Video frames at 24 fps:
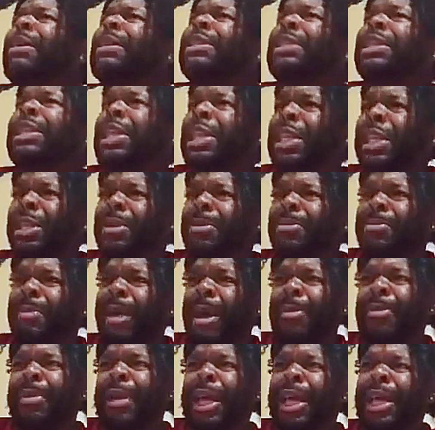My titty,
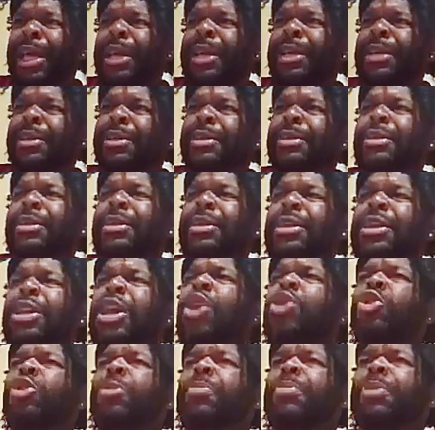my bad.
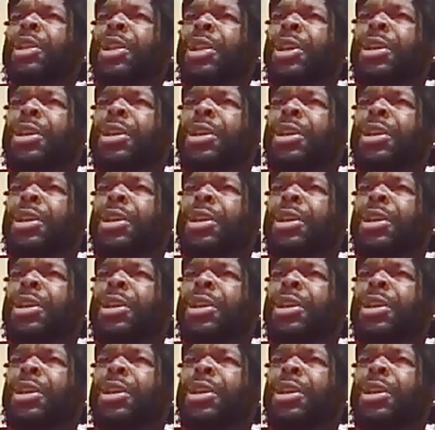Gone up in